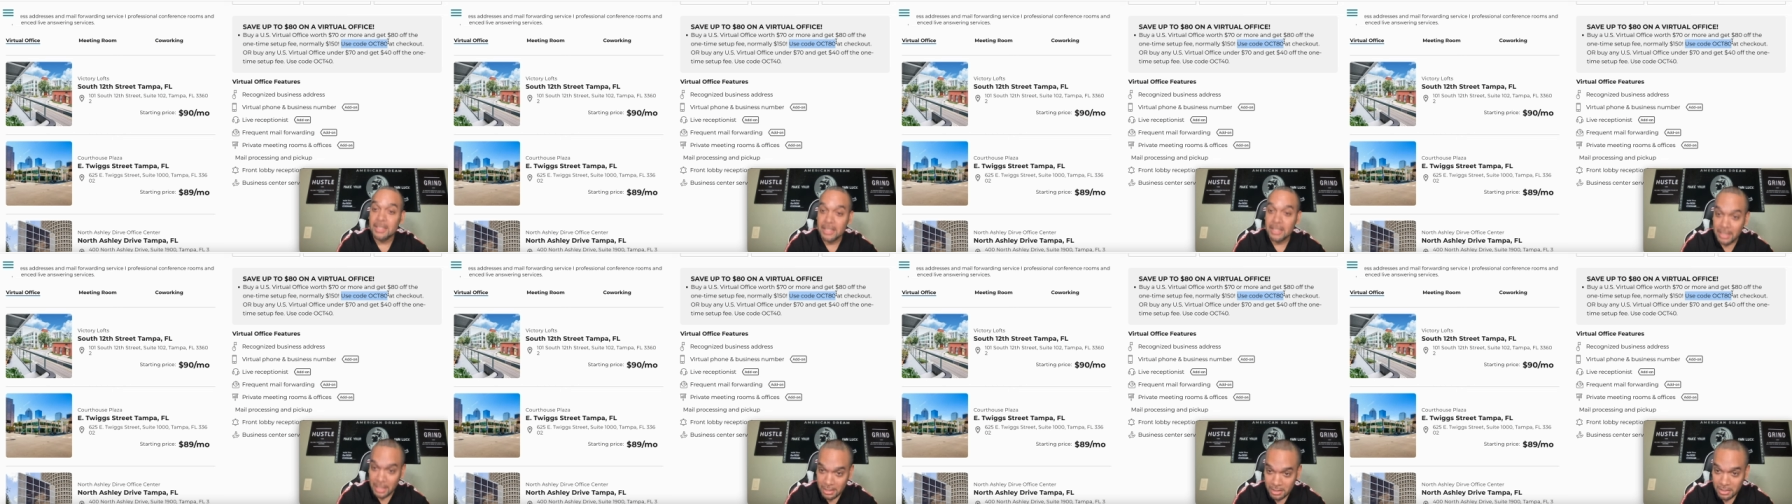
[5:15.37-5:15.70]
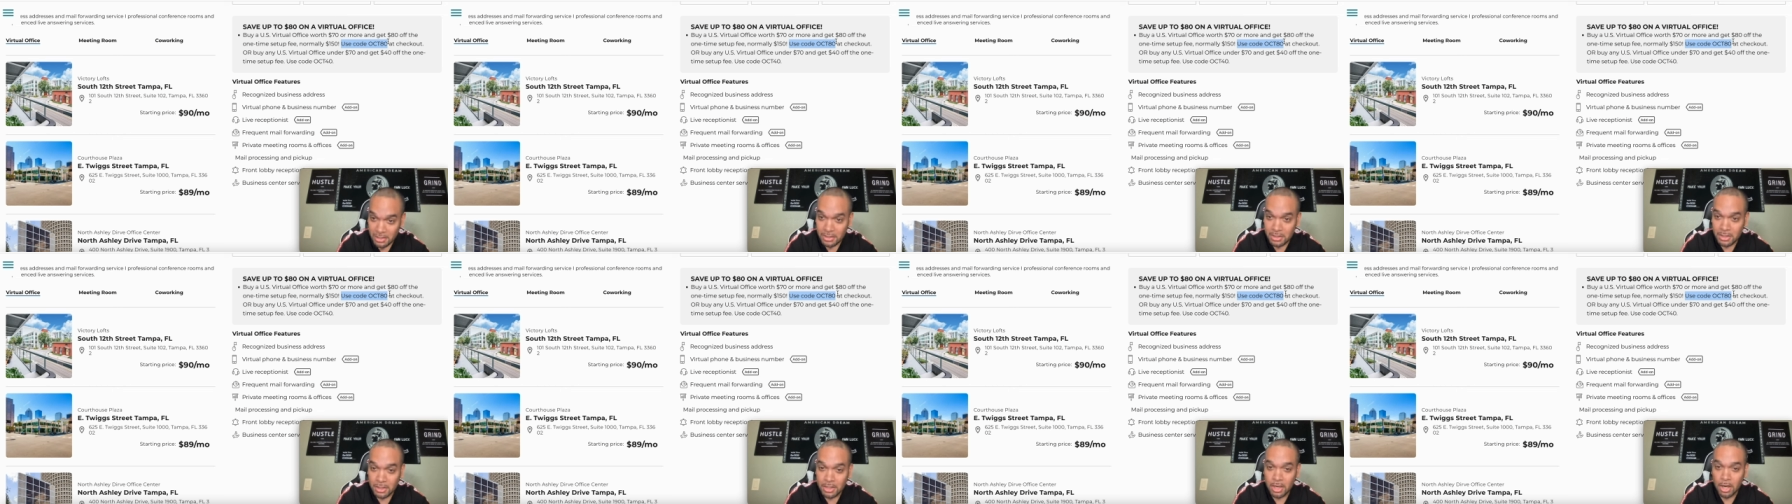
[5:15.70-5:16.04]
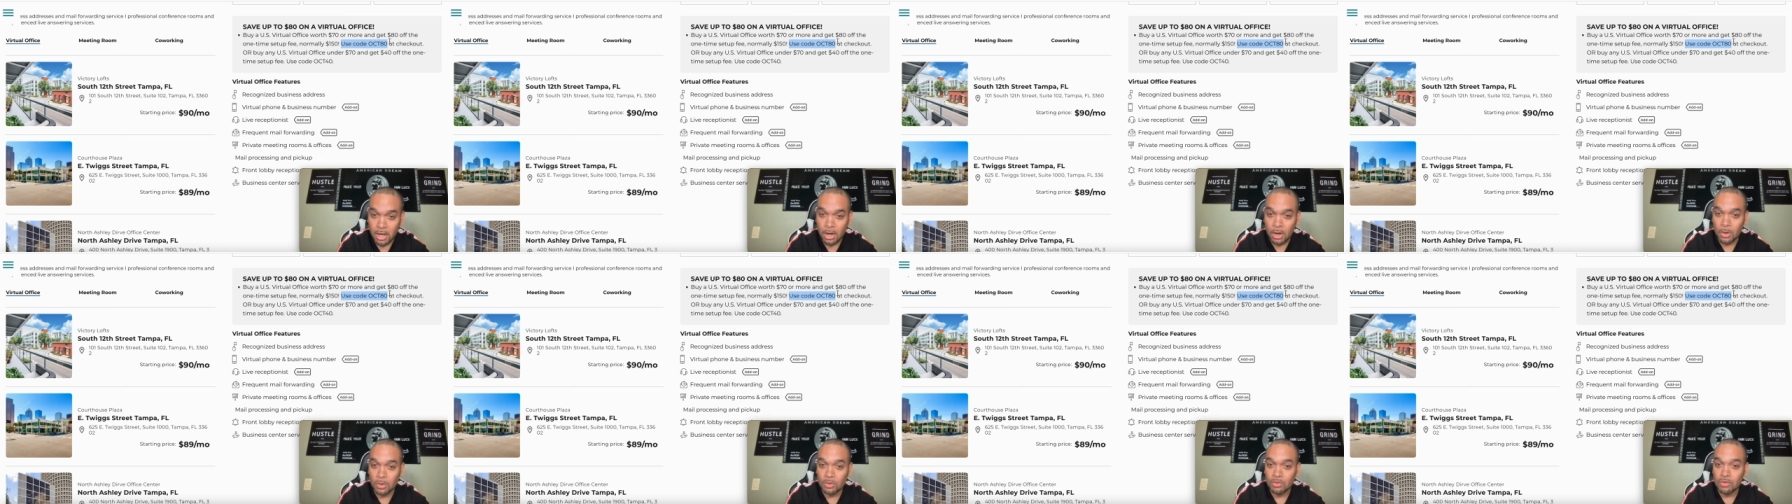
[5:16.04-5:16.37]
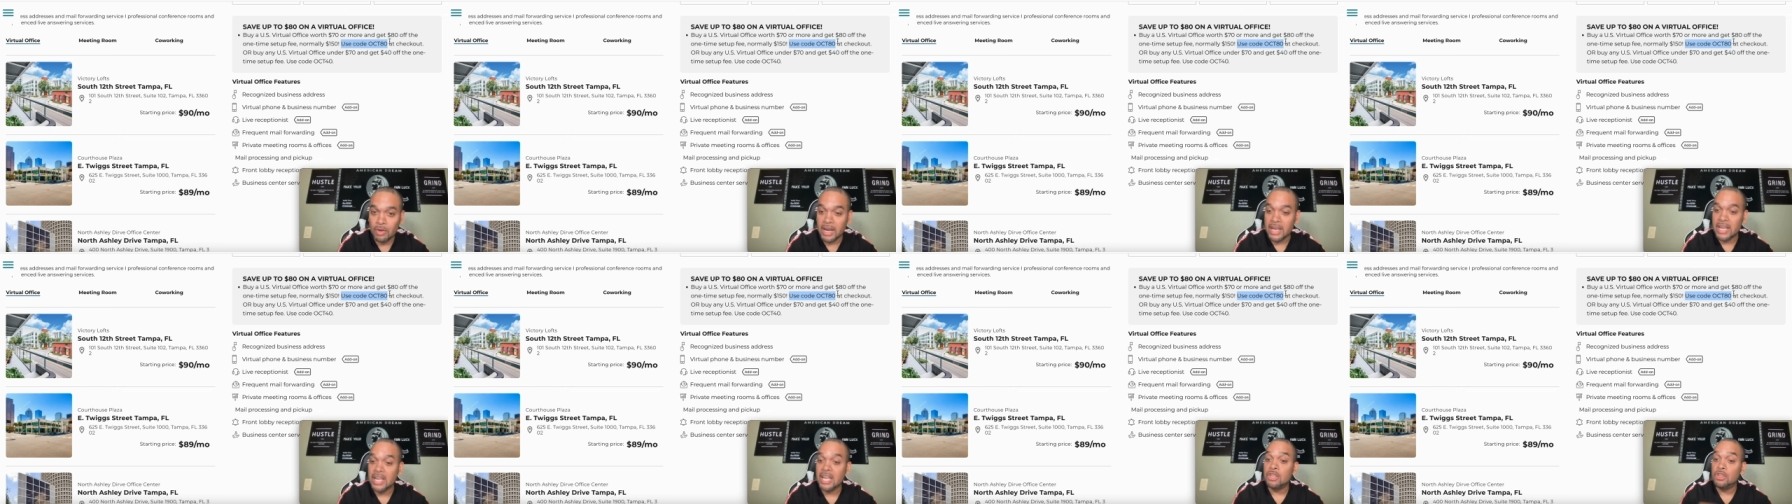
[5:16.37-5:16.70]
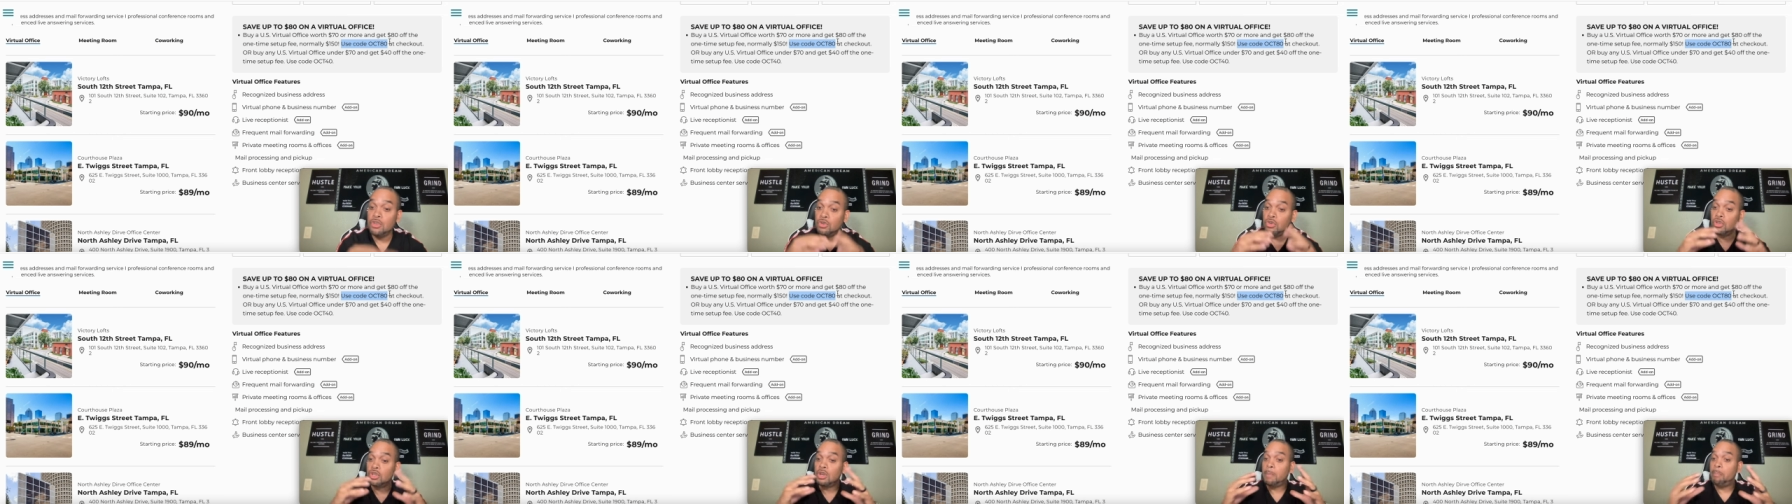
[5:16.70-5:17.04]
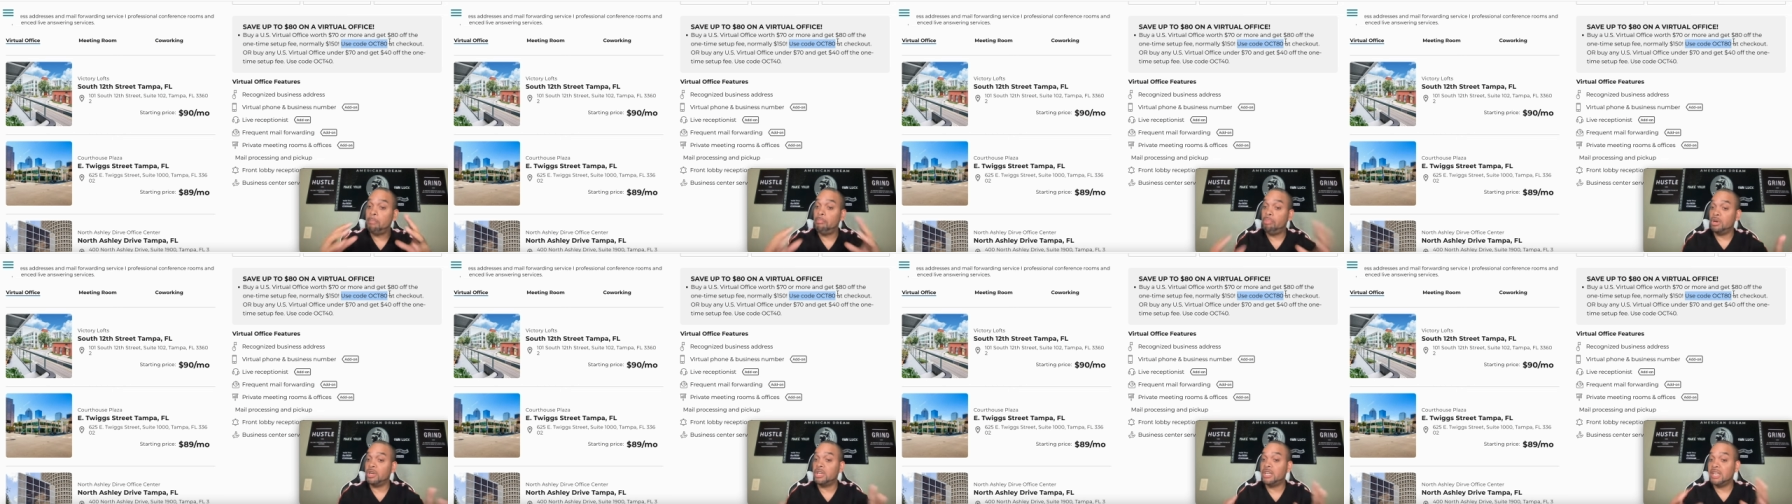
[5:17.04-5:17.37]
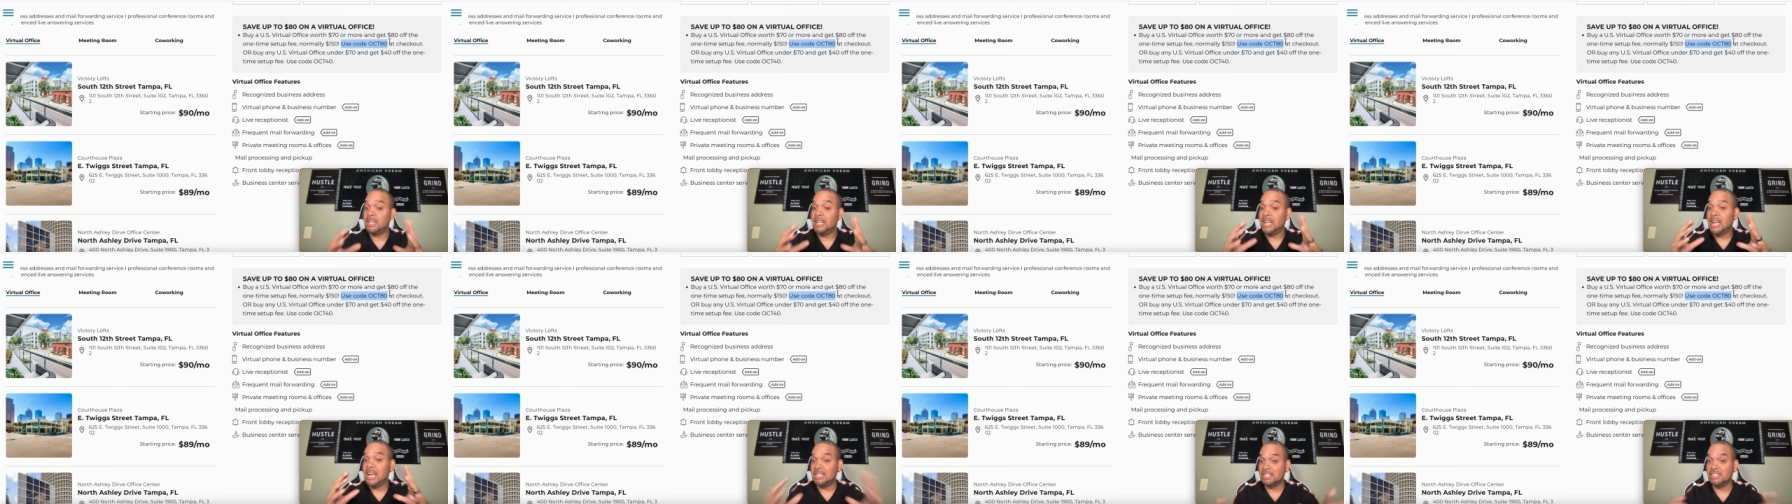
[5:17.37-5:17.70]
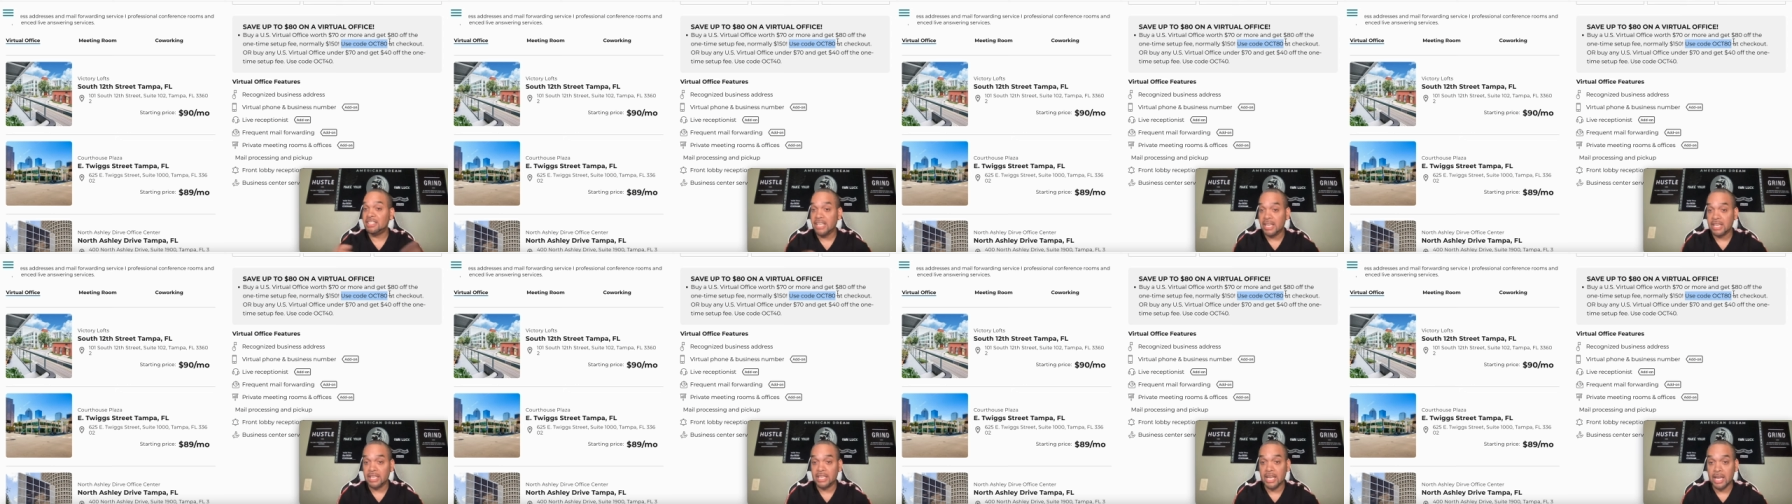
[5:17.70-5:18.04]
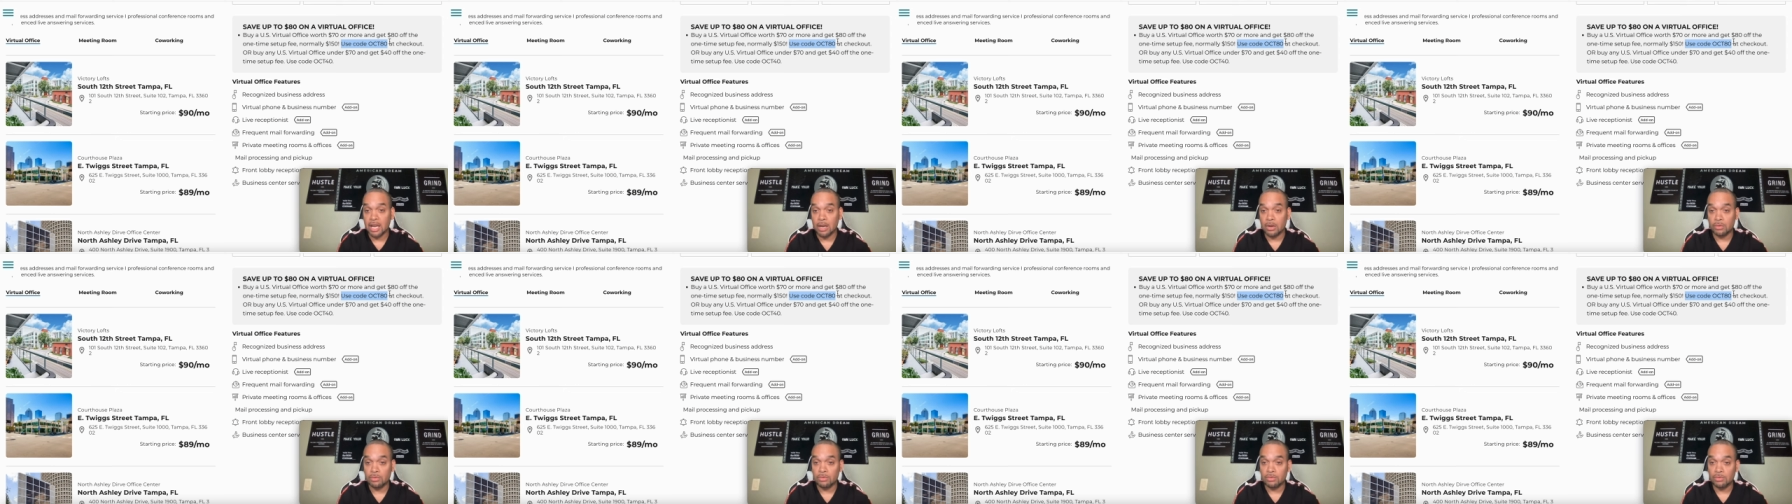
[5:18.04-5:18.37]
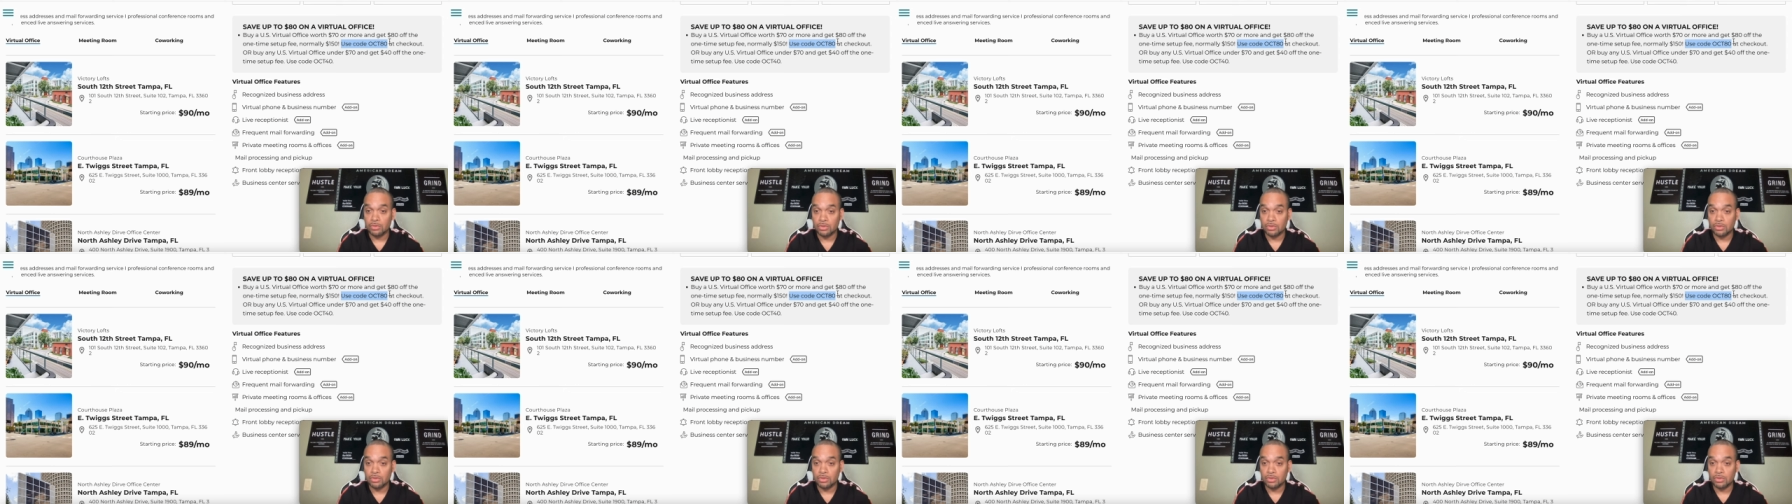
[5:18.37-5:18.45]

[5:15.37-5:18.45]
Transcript: This is the code right here. You're going to put it at checkout.